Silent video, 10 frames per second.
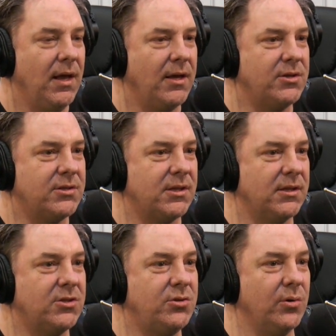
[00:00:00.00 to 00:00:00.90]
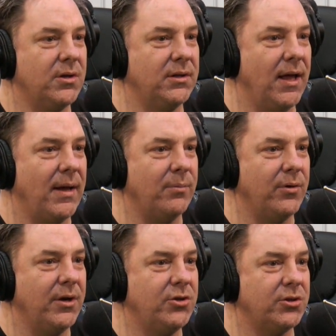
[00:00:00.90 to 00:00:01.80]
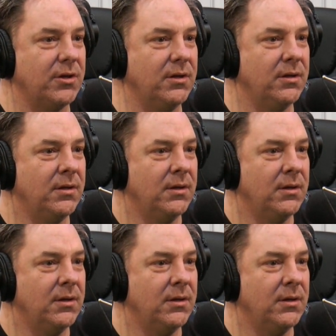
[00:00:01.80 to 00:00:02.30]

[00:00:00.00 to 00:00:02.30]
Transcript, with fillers: And just said, let's do a collaboration